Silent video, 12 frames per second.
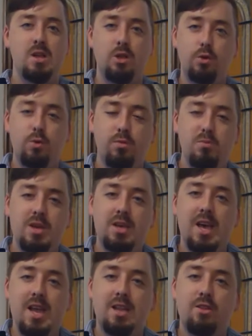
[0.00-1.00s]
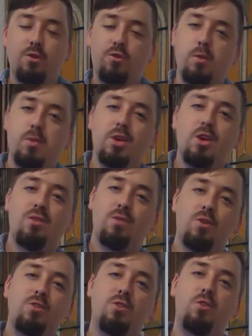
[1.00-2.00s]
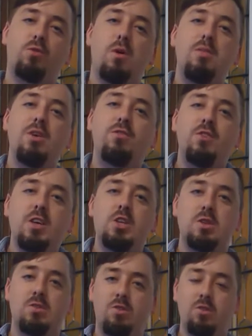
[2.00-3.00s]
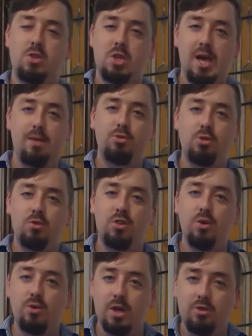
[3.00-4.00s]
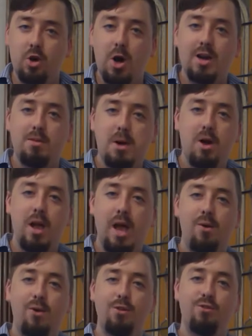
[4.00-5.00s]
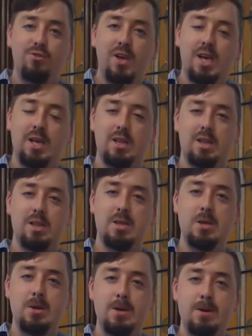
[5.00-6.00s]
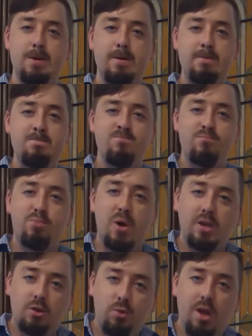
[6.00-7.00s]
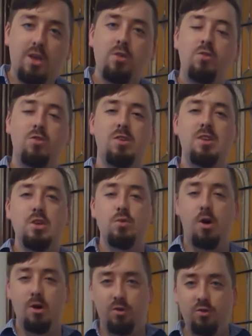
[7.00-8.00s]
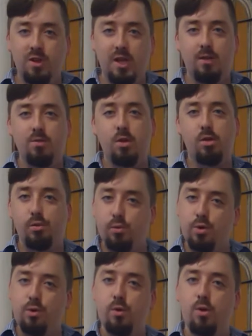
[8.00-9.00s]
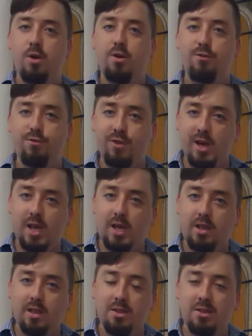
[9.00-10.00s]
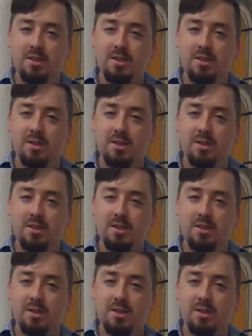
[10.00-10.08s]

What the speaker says: Look with me again at those familiar verses from Ephesians chapter 2 that talk about our faith. By grace, you are saved through faith.